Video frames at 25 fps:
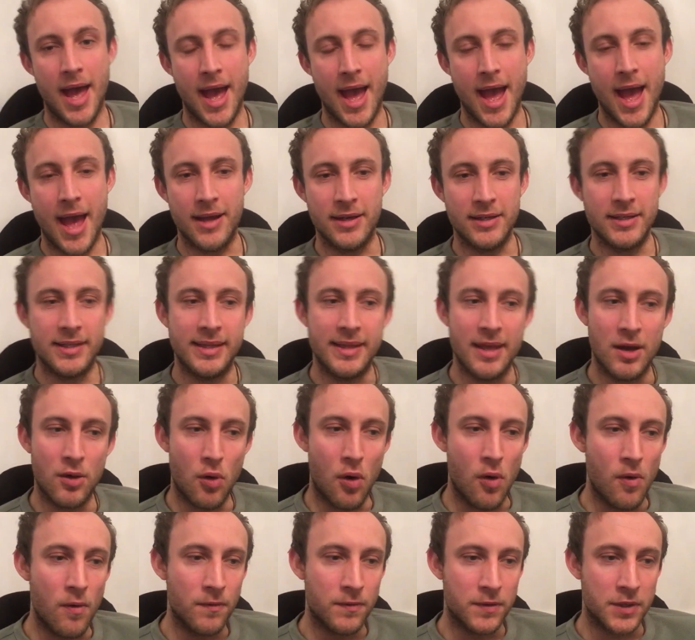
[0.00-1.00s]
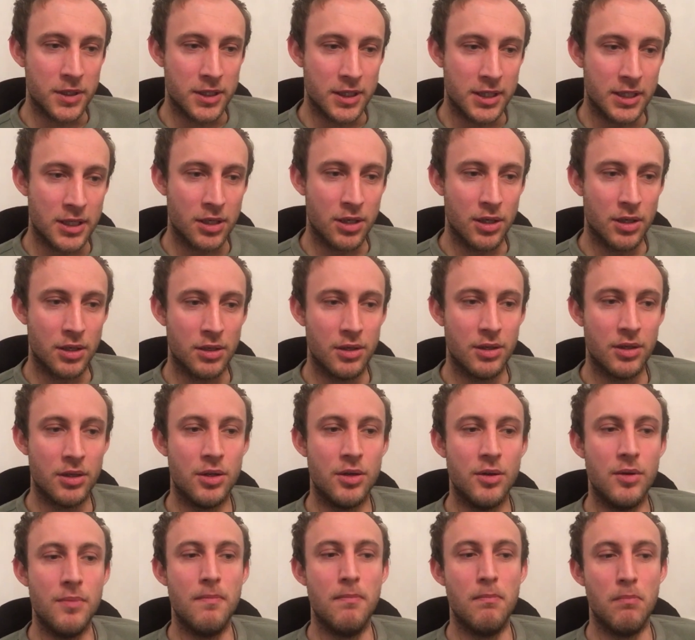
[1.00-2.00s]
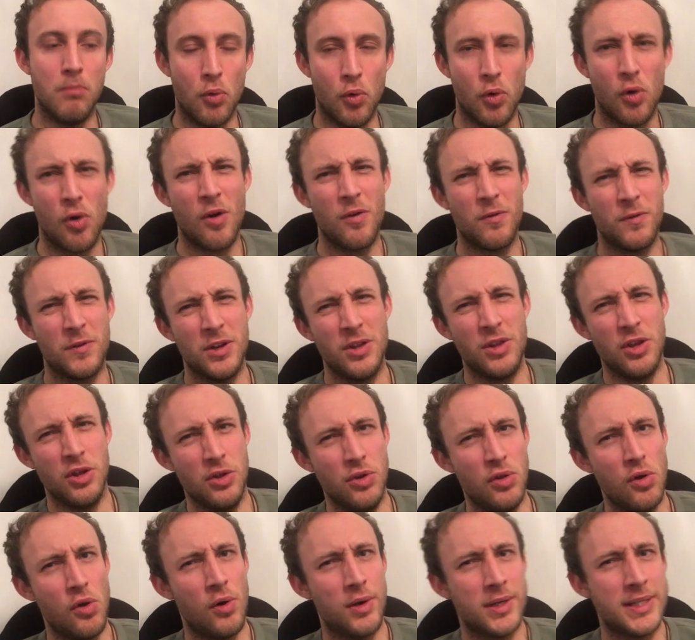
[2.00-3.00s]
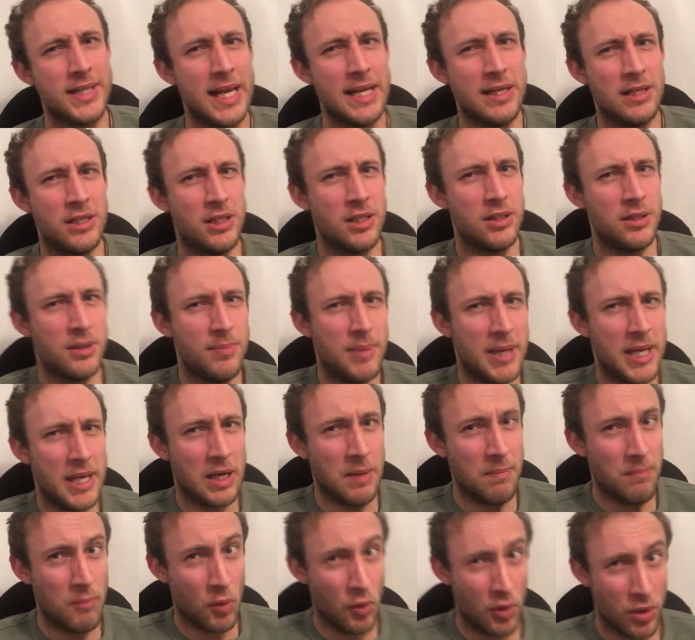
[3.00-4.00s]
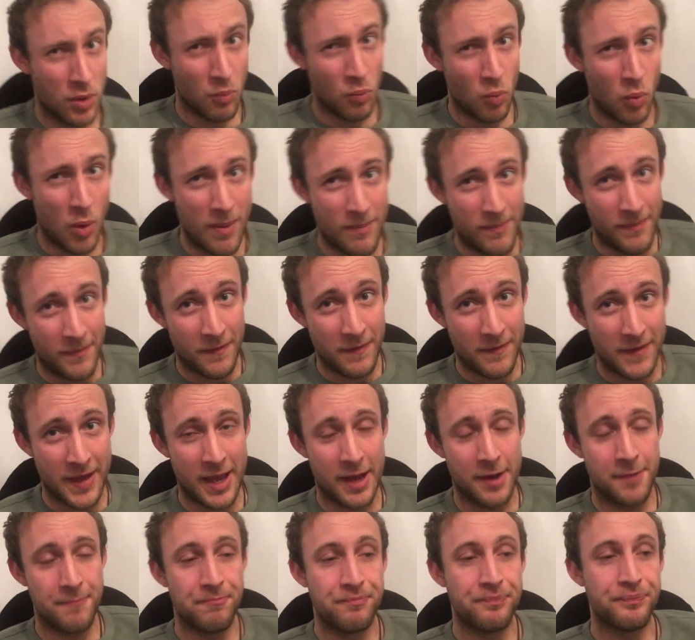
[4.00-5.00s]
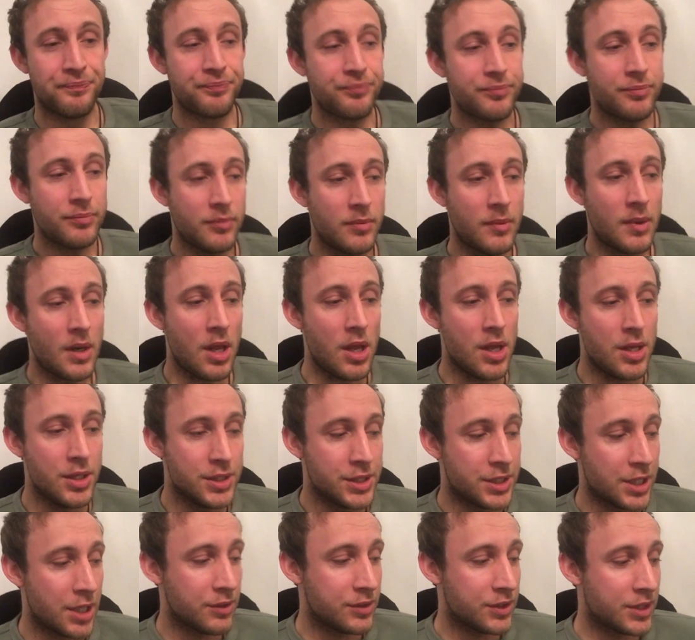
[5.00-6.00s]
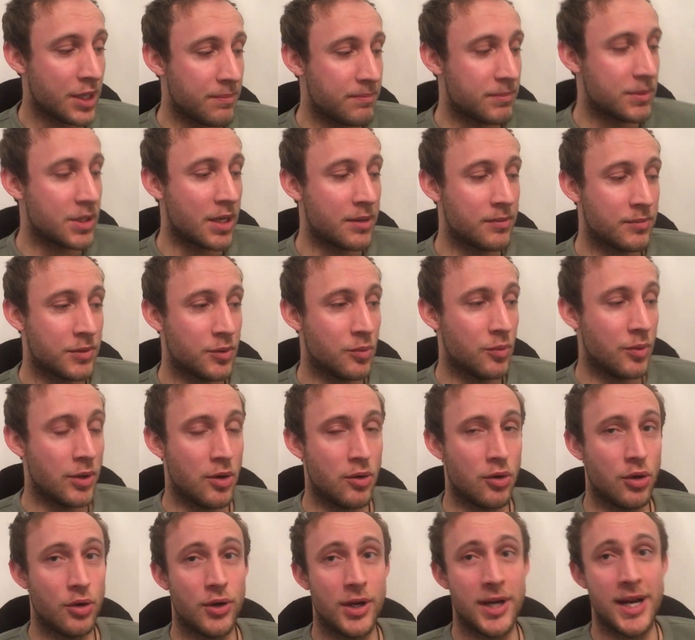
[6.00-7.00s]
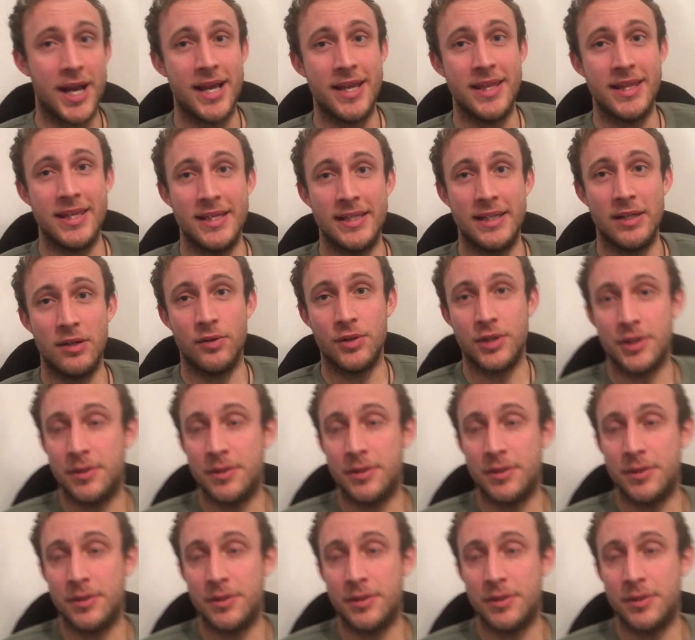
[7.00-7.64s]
and they'll more often than not, tend to pick more than one thing. So sometimes we'll create these little